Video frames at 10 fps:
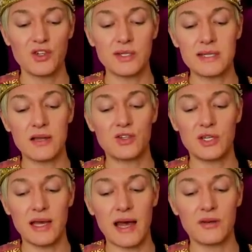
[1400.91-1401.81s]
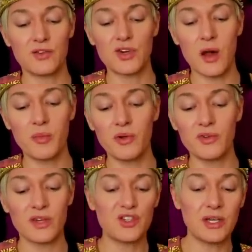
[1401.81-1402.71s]
She said she had
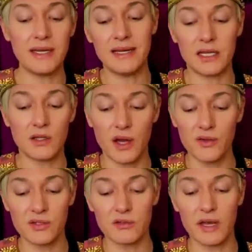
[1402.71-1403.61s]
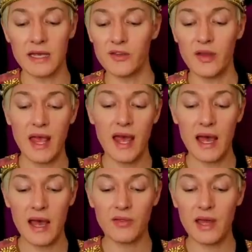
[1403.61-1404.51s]
troubles, she needed groceries,
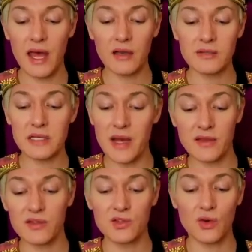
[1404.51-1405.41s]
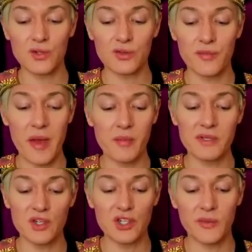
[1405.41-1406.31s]
and then Samantha's daughter
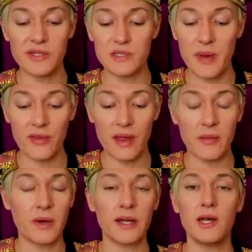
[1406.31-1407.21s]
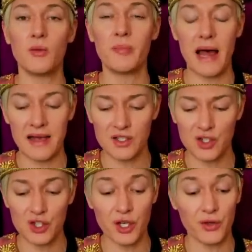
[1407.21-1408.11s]
remembers that she would spend that money on
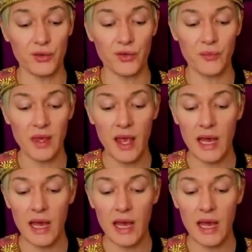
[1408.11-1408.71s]
bags and shoes.